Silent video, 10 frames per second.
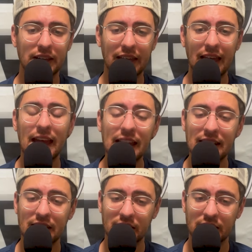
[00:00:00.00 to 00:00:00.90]

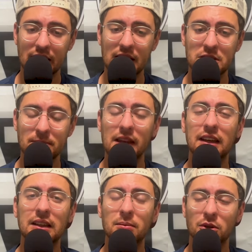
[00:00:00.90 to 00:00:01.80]
Aiden is making
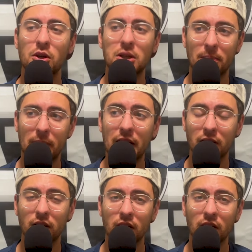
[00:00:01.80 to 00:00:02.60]
them look better